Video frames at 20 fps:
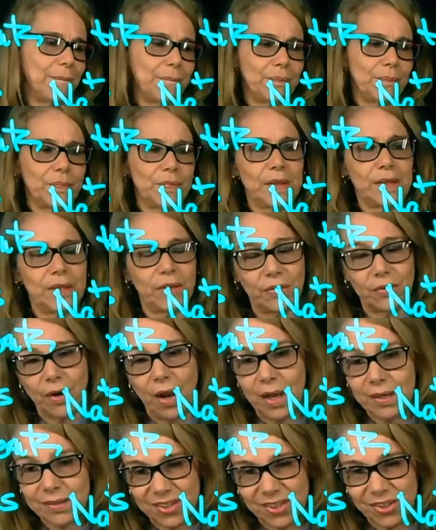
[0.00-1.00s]
here
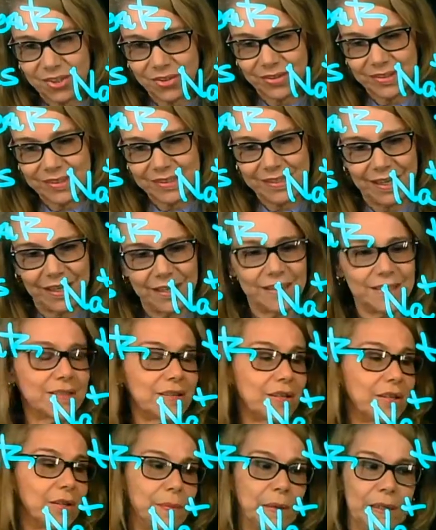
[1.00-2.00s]
oxidation state is
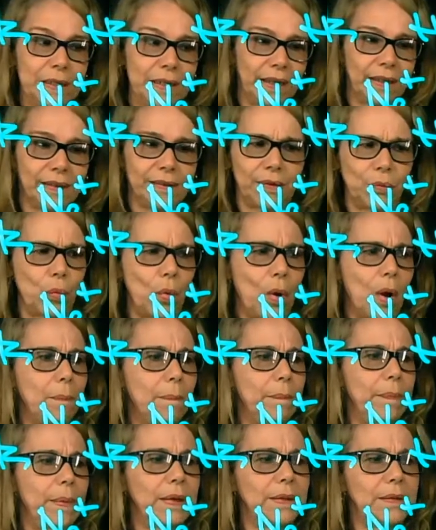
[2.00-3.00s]
going to be
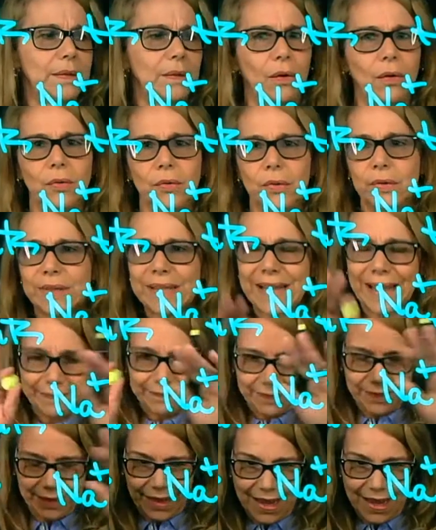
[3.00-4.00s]
-1. But other
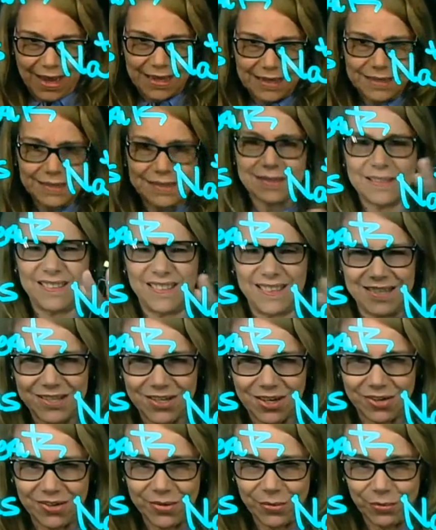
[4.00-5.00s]
than that, these
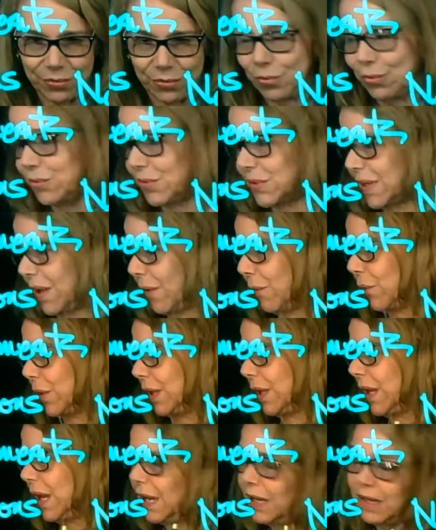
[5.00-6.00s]
are the rules that
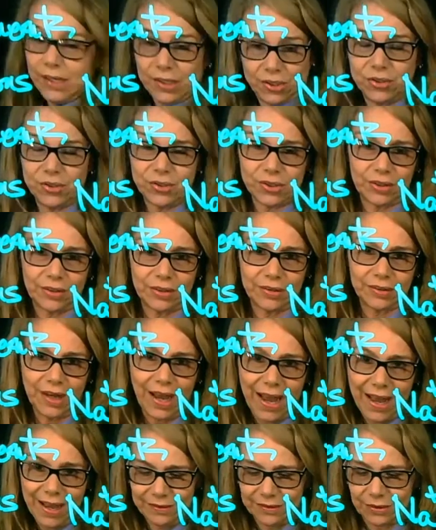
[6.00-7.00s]
we in general
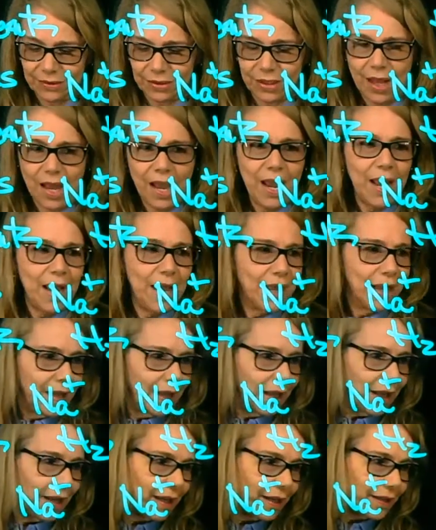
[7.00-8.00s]
handle.
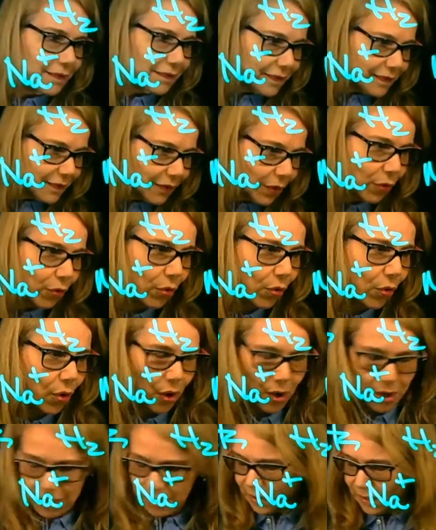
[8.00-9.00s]
And so
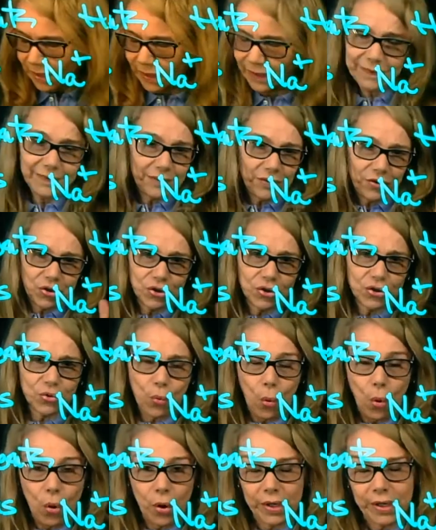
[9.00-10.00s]
let's just
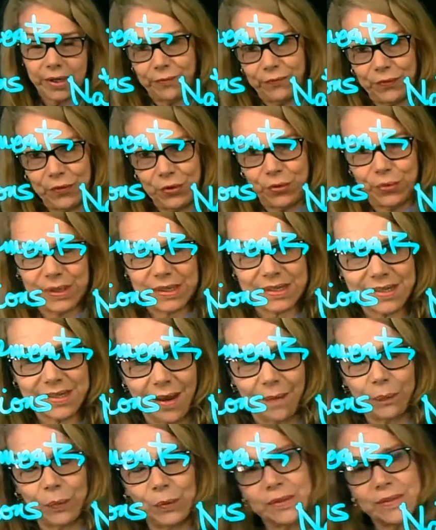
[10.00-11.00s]
work a few
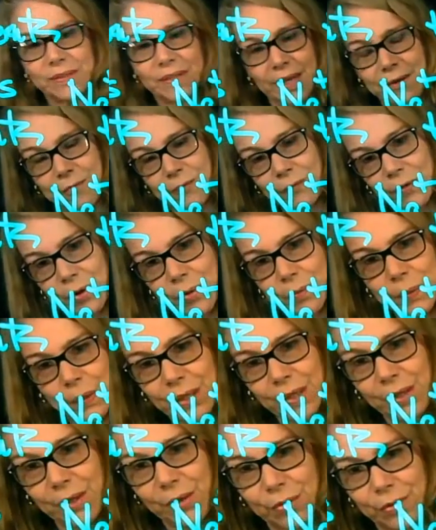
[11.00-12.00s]
examples. And from
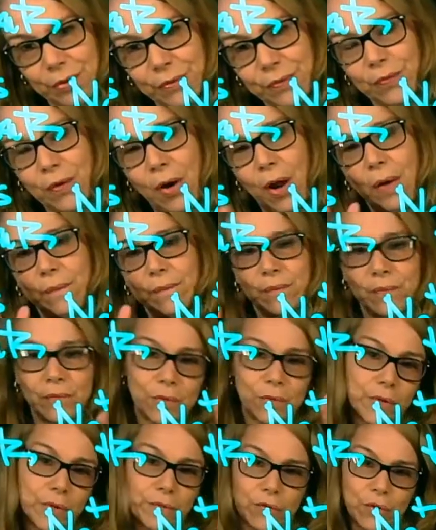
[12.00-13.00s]
here, from
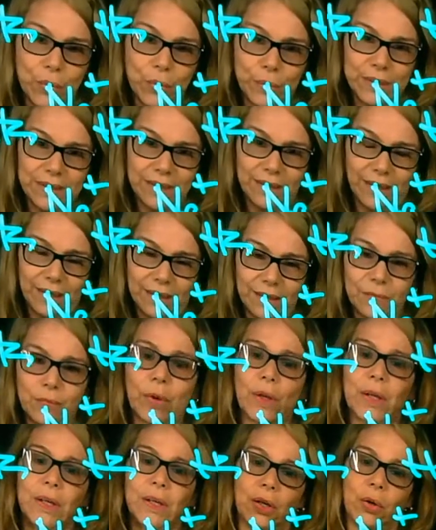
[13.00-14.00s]
reviewing this, we're
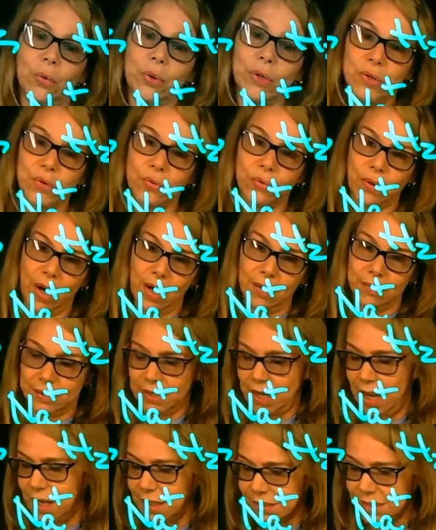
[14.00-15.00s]
going to go into carbon
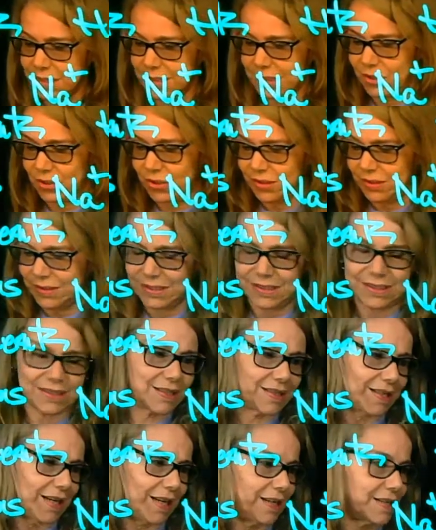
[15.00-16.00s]
oxidation
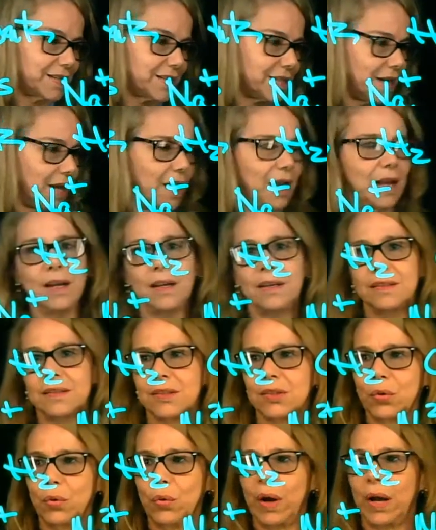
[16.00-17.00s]
states.
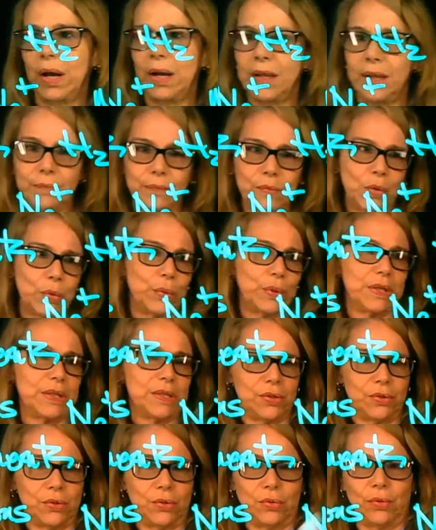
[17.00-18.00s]
So I am going
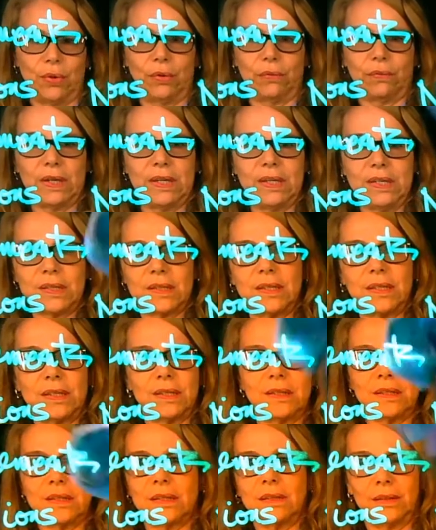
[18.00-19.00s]
to erase
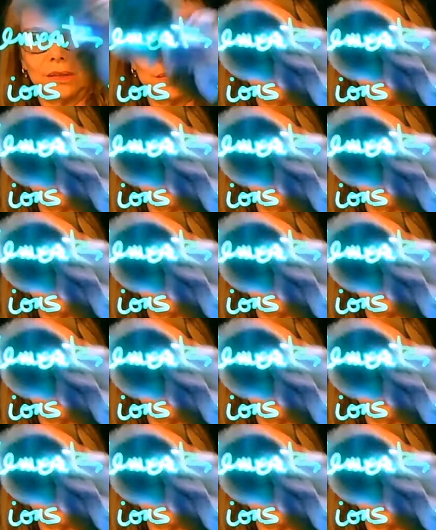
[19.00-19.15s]
this a little